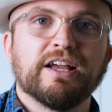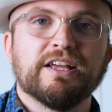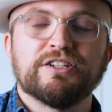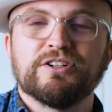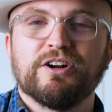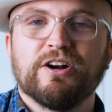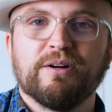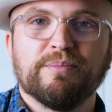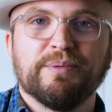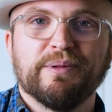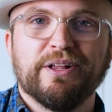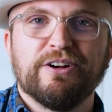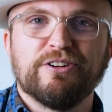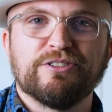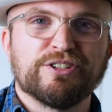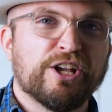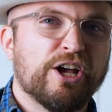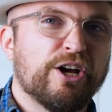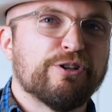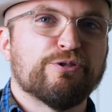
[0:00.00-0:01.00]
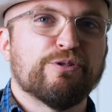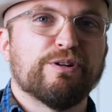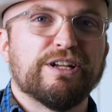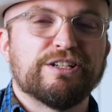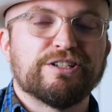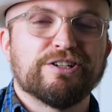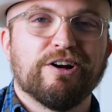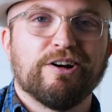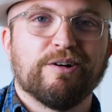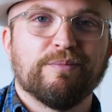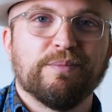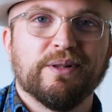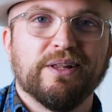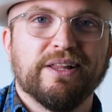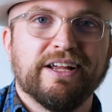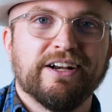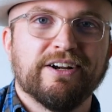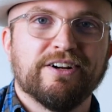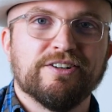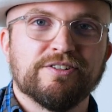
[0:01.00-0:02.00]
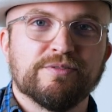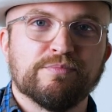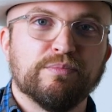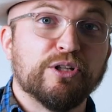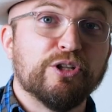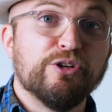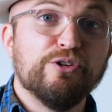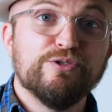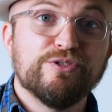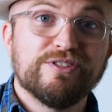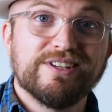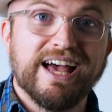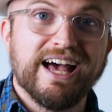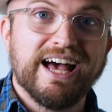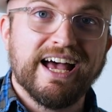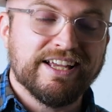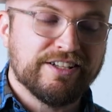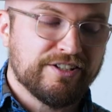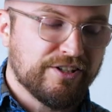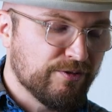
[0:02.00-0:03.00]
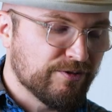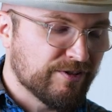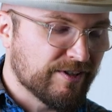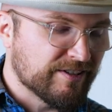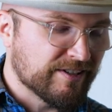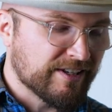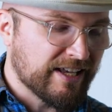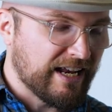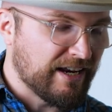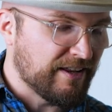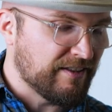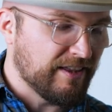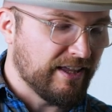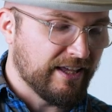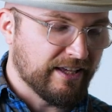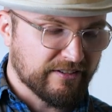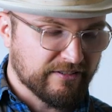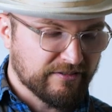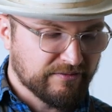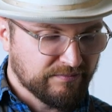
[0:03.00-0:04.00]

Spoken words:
guitar players, country guitar players, blues guys use this kind of thing.